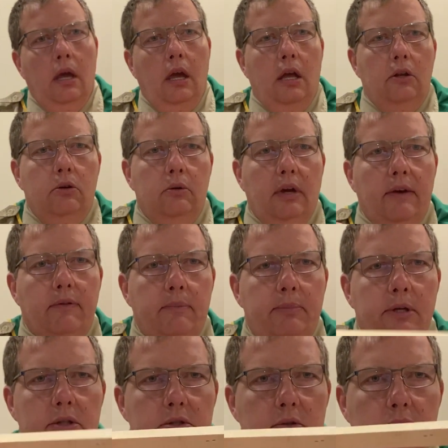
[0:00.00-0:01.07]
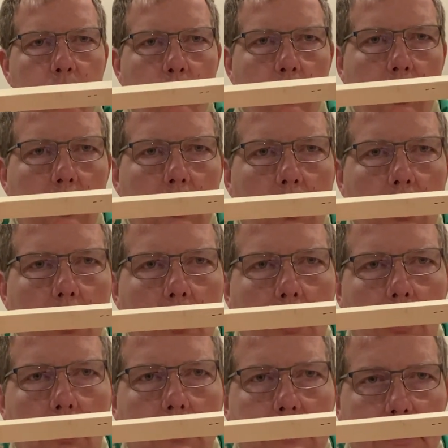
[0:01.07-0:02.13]
and you have a piece of wood
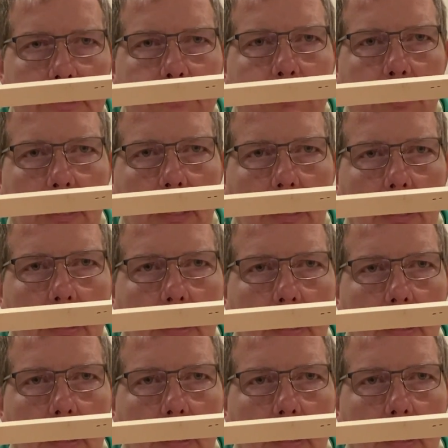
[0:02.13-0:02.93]
that's this big,